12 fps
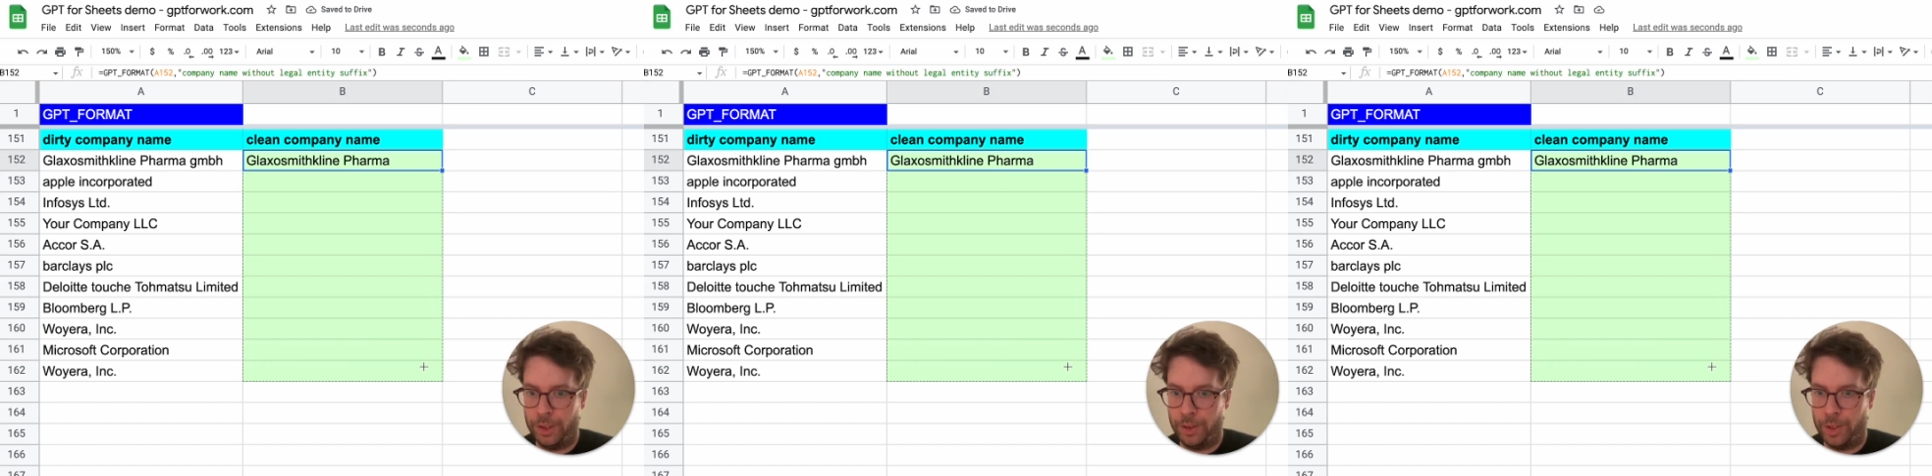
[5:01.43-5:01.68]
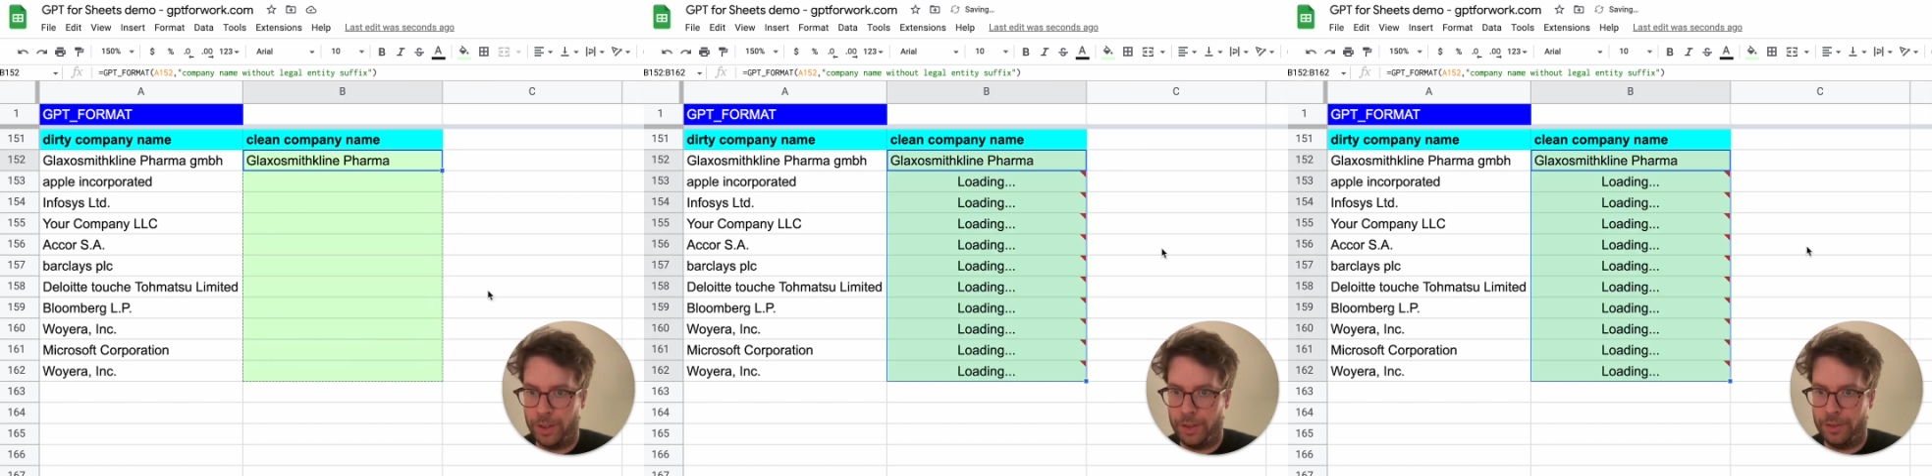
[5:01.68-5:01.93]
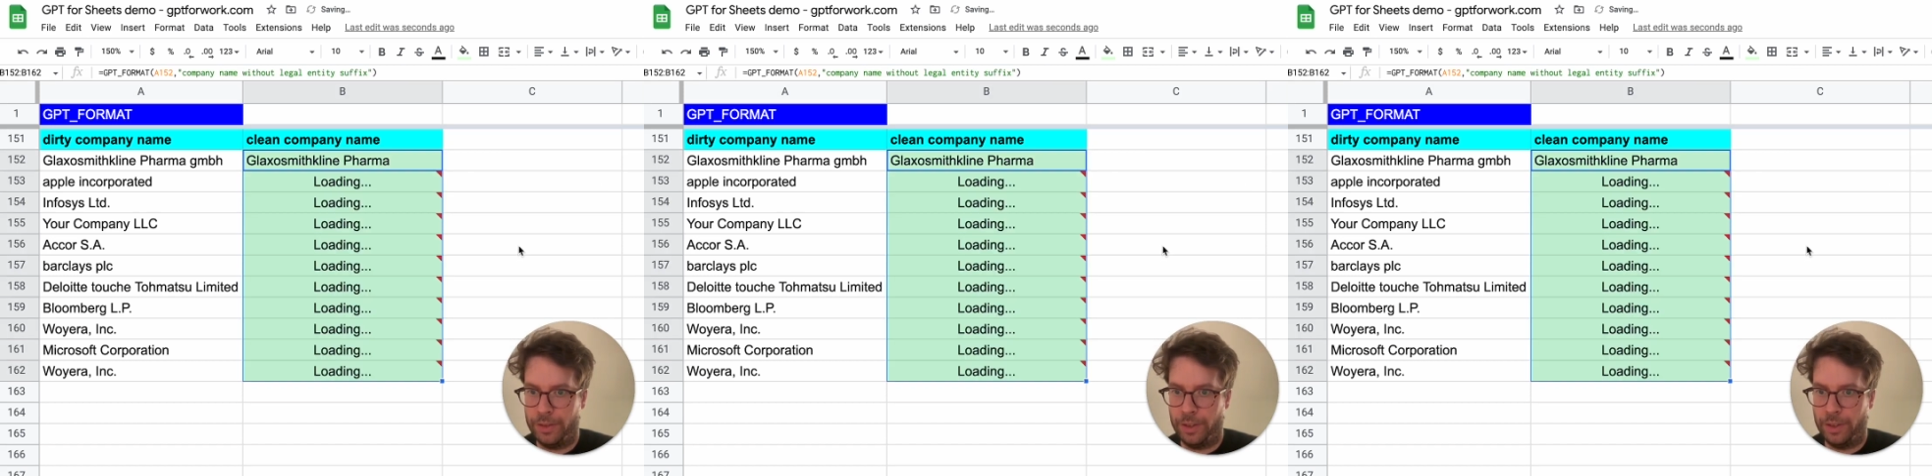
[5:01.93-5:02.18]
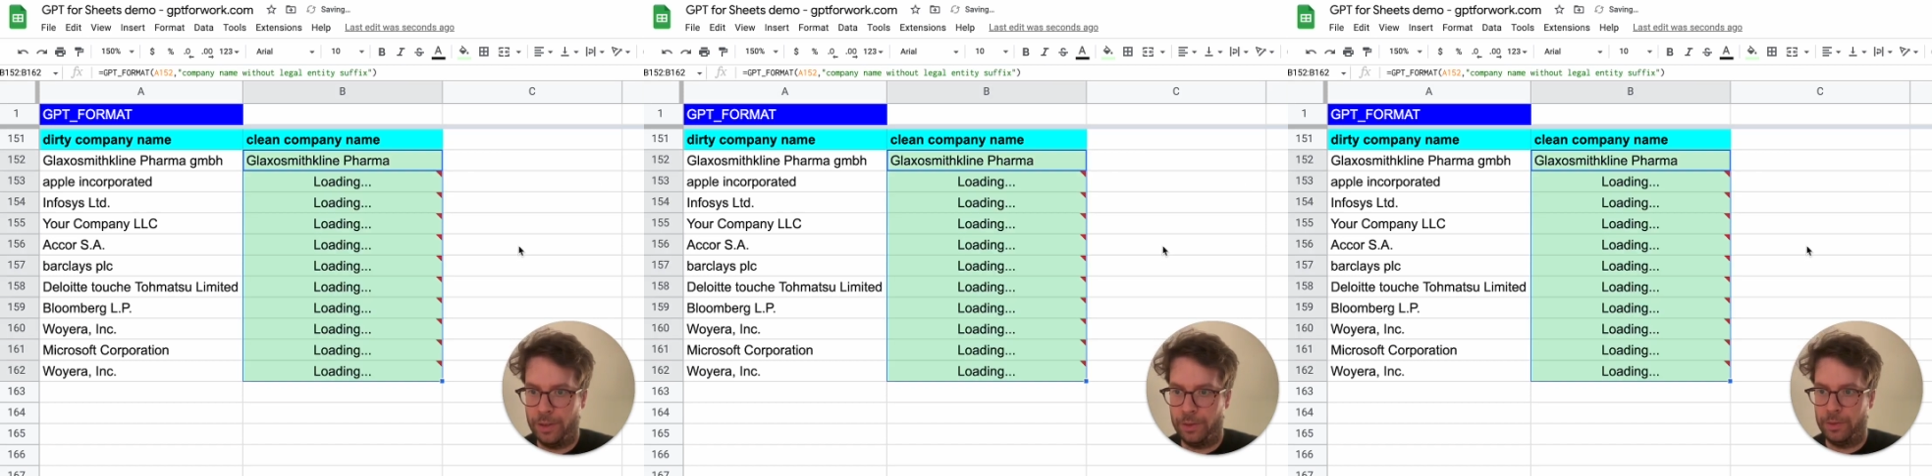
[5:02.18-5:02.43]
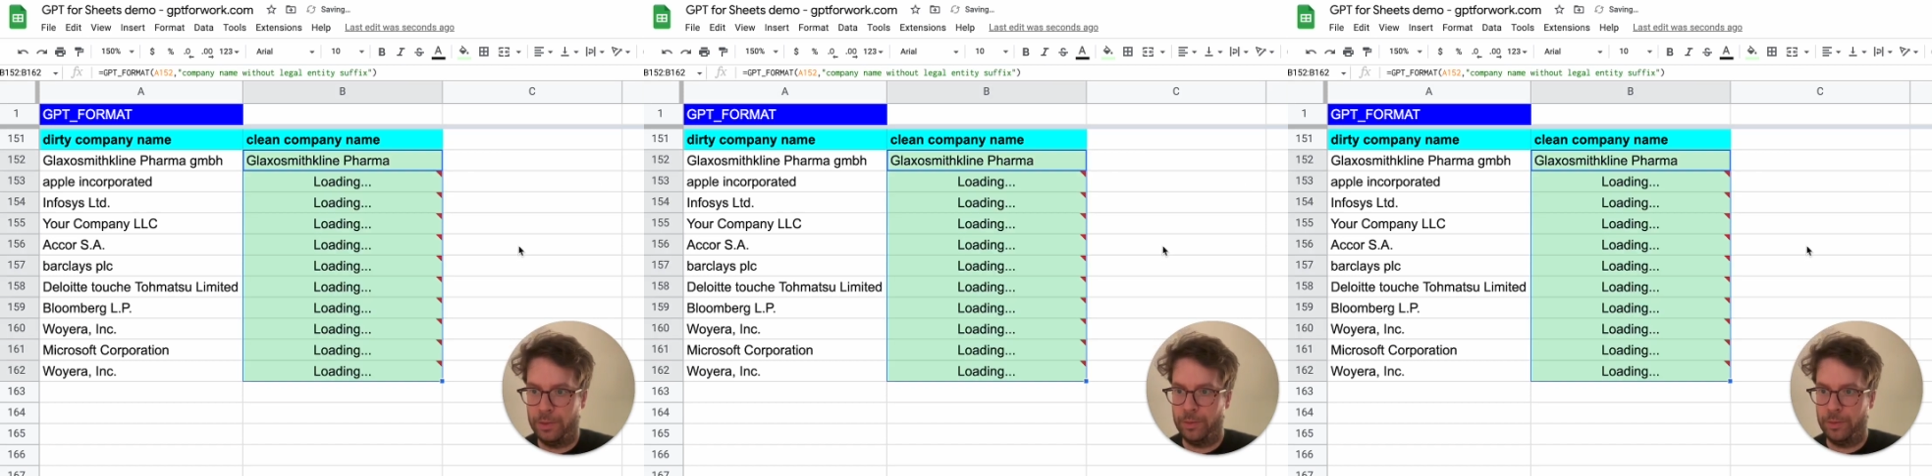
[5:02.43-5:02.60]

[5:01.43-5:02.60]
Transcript: drag this down.